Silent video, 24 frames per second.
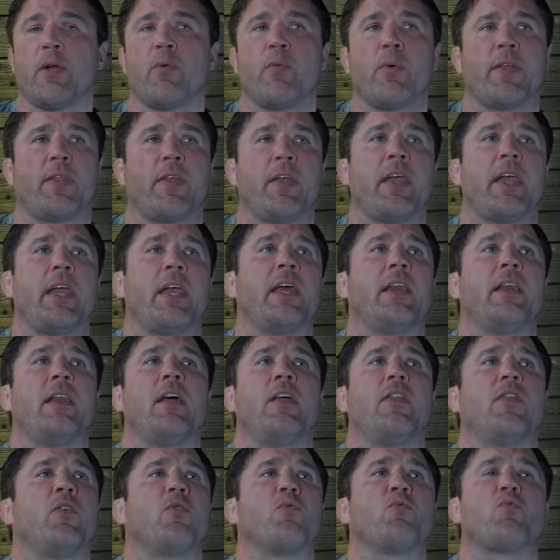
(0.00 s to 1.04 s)
within
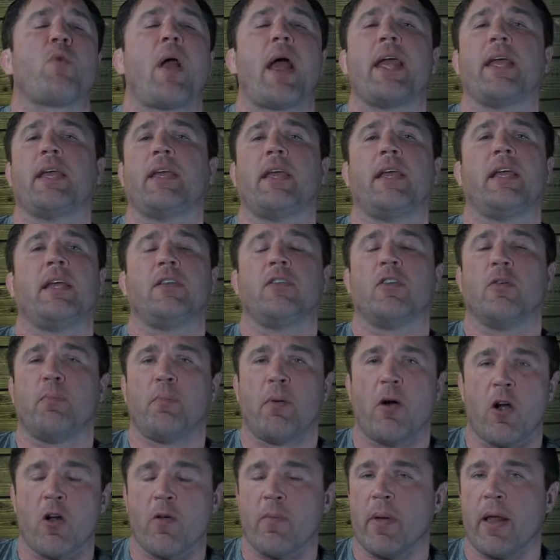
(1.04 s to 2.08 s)
the ranking
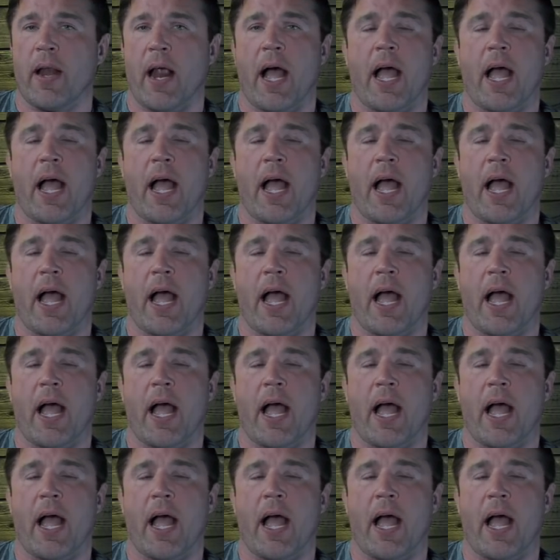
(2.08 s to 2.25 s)
department.